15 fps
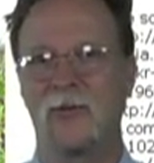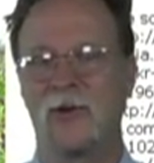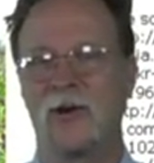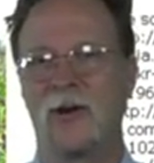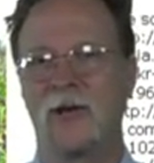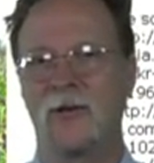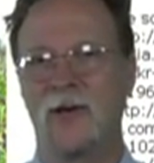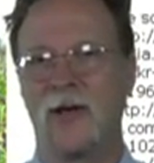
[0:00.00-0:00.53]
We're
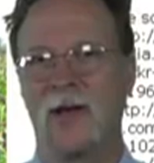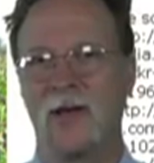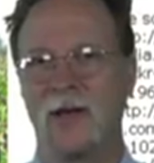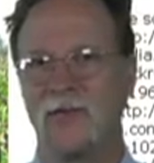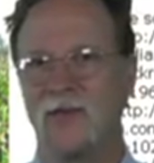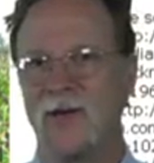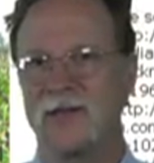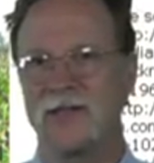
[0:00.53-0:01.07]
going to
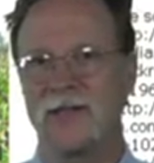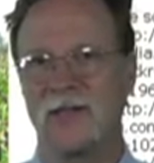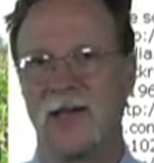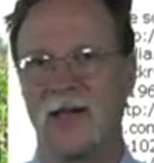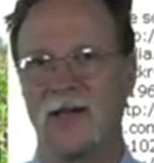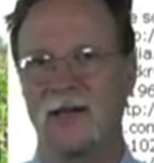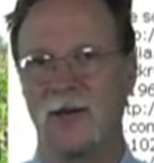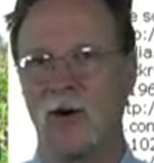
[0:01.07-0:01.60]

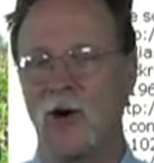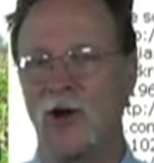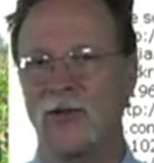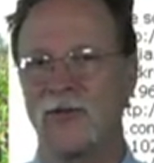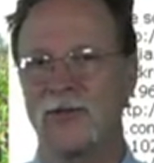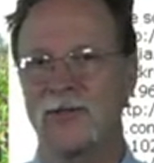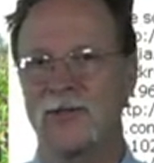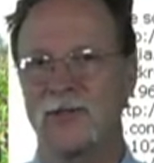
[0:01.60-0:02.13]
investigate, all
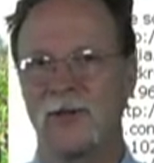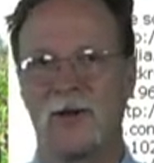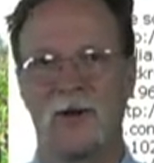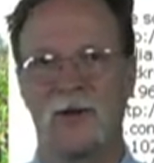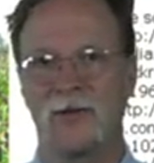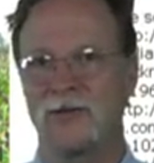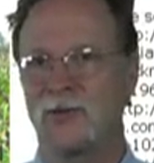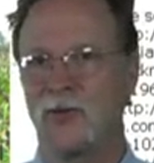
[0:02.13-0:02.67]
of us,
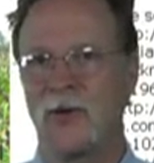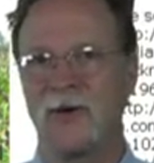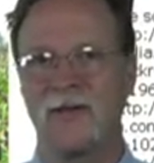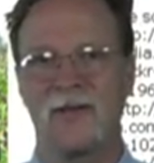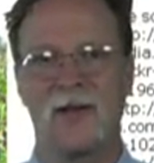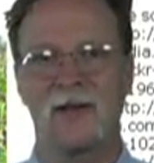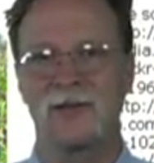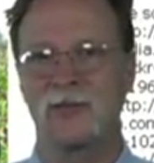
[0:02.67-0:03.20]
all
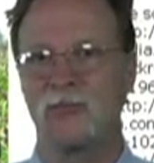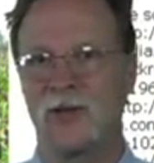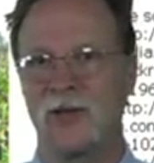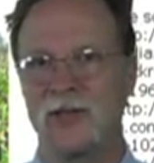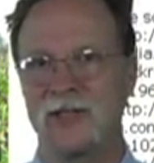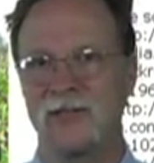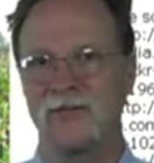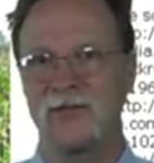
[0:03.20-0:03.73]
20,000
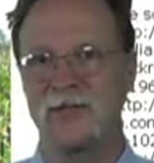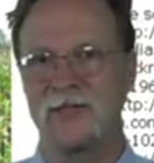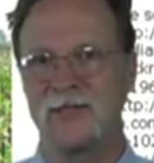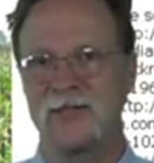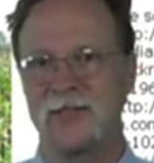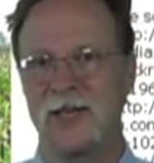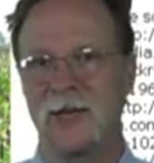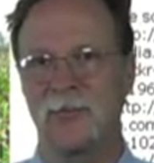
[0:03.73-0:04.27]
plus of us
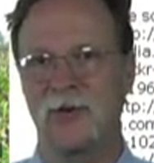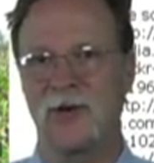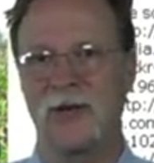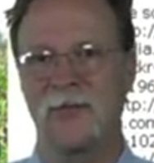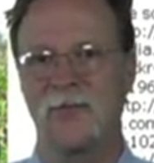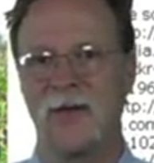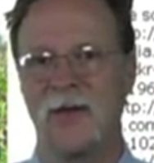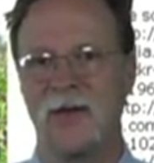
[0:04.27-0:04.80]
this time
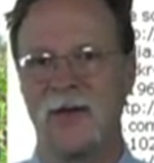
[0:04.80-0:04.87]
around.